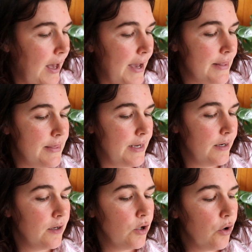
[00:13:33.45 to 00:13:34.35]
I
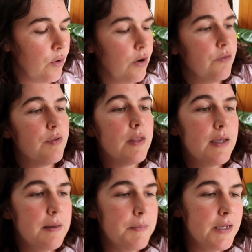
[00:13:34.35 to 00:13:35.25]
then go over
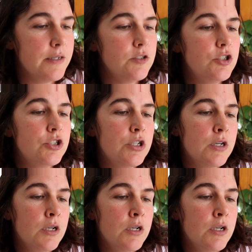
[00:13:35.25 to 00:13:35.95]
the image